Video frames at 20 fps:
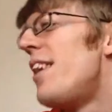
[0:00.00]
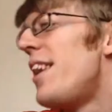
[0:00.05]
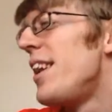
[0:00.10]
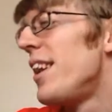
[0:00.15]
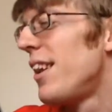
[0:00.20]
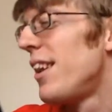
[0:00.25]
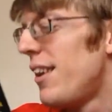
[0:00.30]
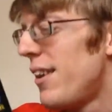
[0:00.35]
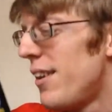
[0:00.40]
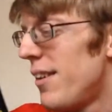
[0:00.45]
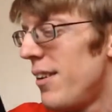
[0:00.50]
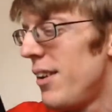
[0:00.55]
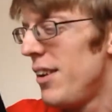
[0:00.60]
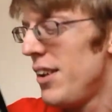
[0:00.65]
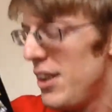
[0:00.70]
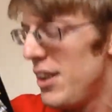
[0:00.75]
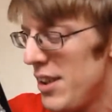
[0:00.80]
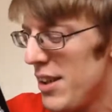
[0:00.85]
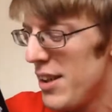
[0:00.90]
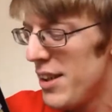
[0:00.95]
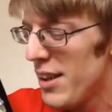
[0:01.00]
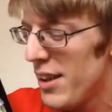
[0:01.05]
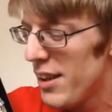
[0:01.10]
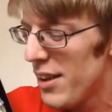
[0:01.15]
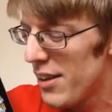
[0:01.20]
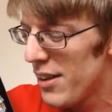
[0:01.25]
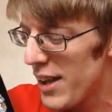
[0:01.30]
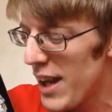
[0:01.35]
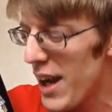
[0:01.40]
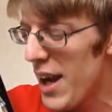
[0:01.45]
like you're
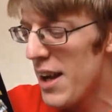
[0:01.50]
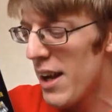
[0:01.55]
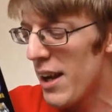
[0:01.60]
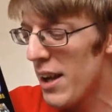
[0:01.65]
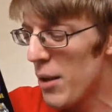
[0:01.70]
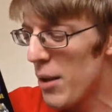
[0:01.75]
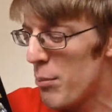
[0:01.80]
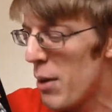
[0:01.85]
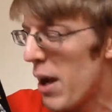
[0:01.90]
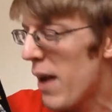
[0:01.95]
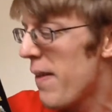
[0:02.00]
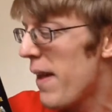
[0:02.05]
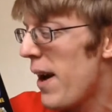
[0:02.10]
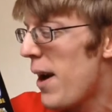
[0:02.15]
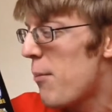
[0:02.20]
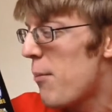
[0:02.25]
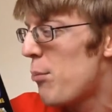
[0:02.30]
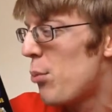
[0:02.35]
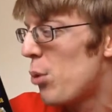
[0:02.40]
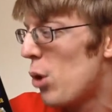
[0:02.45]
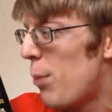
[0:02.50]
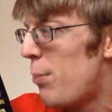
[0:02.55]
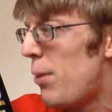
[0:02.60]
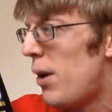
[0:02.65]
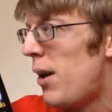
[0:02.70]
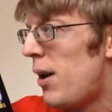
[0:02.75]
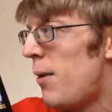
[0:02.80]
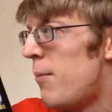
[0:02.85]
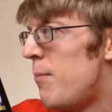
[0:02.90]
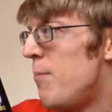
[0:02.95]
getting a little bit of that
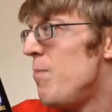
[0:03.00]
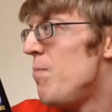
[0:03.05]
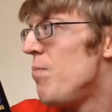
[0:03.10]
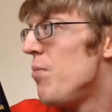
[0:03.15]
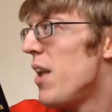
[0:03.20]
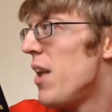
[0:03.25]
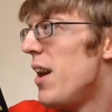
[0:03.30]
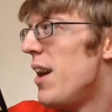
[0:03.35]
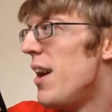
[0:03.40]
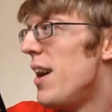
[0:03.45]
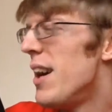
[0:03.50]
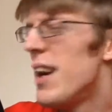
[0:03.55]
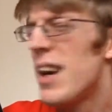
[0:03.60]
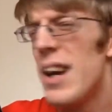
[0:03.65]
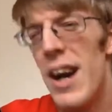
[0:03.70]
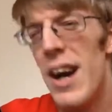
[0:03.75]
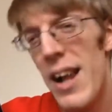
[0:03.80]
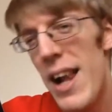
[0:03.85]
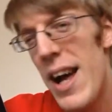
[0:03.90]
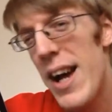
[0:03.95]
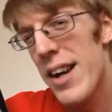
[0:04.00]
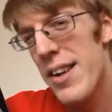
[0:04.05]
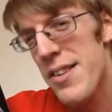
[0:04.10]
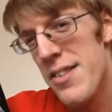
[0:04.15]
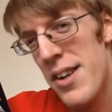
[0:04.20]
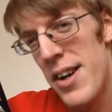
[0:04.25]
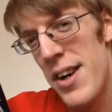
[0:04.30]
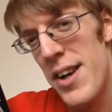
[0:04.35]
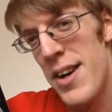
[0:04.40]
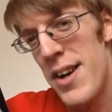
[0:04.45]
proper
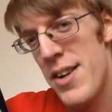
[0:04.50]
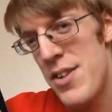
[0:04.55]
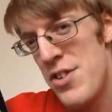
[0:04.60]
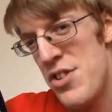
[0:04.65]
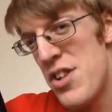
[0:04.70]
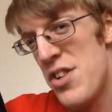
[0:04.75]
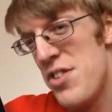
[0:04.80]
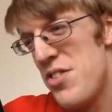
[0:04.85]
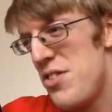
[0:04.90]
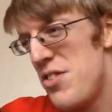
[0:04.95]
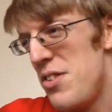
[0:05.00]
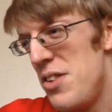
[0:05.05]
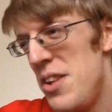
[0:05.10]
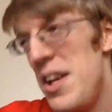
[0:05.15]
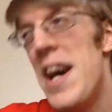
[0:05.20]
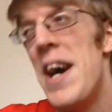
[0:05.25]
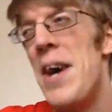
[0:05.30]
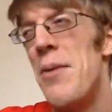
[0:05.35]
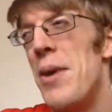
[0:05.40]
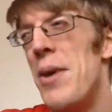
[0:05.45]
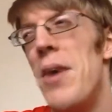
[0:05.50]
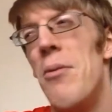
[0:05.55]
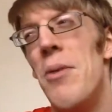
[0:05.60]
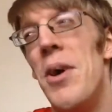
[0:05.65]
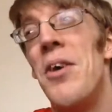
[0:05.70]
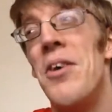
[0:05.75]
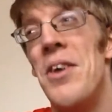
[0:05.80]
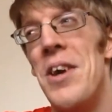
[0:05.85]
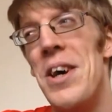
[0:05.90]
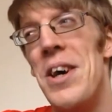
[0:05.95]
collector, just, yeah,
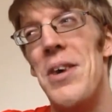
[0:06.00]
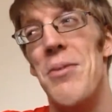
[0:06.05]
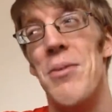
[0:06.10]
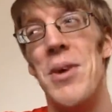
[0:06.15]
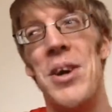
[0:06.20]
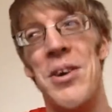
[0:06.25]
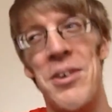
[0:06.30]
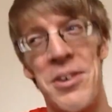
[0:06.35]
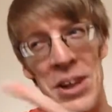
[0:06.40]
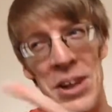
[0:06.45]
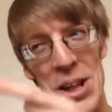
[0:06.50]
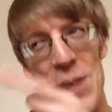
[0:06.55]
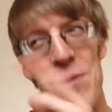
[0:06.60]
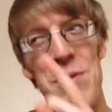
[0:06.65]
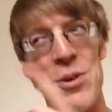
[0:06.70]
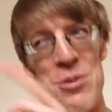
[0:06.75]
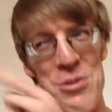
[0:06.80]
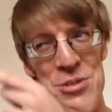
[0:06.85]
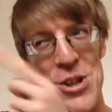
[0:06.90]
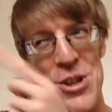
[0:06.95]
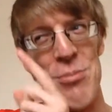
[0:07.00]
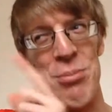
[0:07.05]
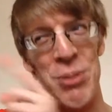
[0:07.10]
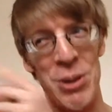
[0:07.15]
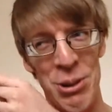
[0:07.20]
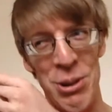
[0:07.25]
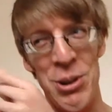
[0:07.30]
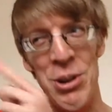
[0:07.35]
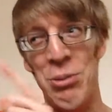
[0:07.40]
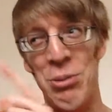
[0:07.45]
we're gonna give you something
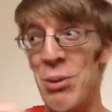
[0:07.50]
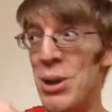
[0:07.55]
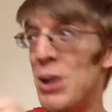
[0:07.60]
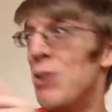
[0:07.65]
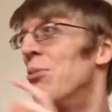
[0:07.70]
good. We're